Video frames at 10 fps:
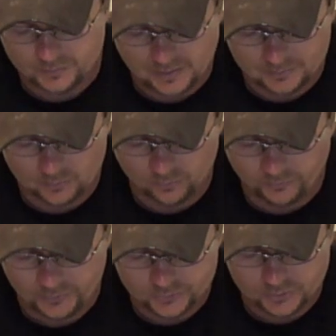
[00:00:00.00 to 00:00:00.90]
Tactical
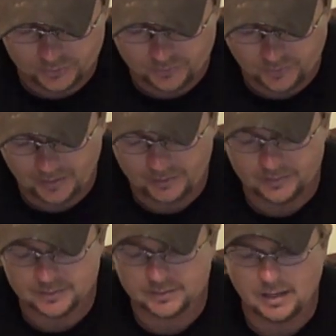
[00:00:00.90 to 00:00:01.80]
feels good in your hand.
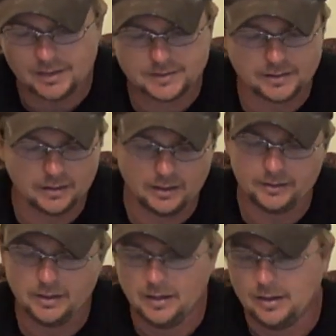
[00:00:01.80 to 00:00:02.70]
It's a nice gun,